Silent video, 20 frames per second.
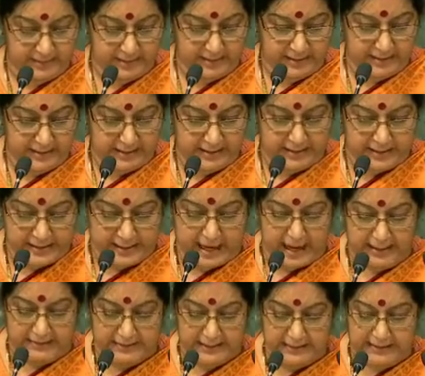We,
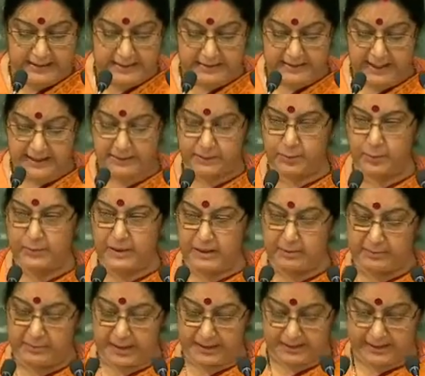who have
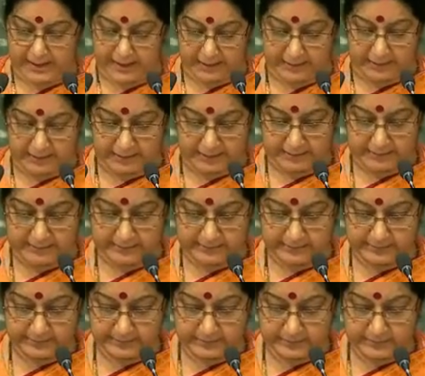suffered in Uri
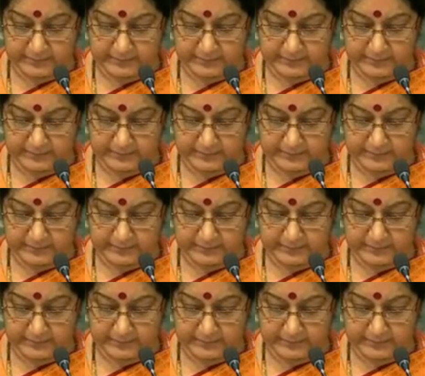recently,